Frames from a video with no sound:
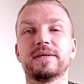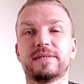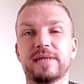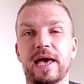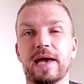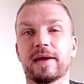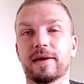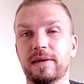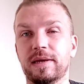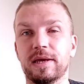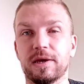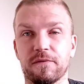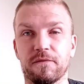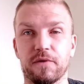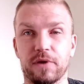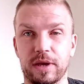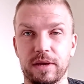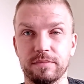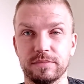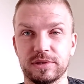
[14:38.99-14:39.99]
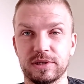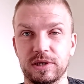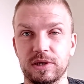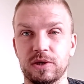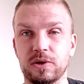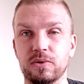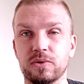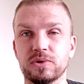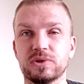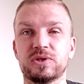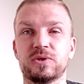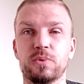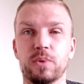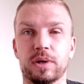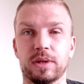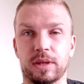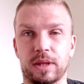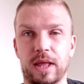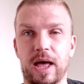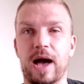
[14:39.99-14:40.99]
technique for him to use to
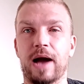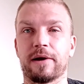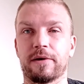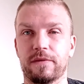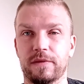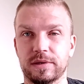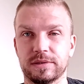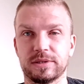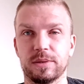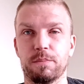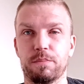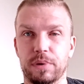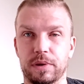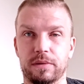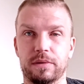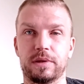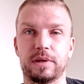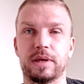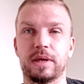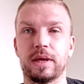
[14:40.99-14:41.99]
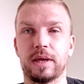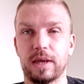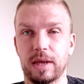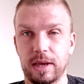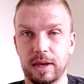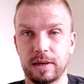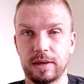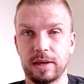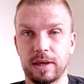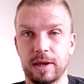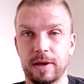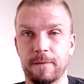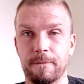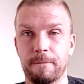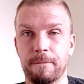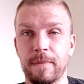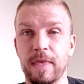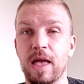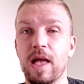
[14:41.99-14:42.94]
unlock this ability in him.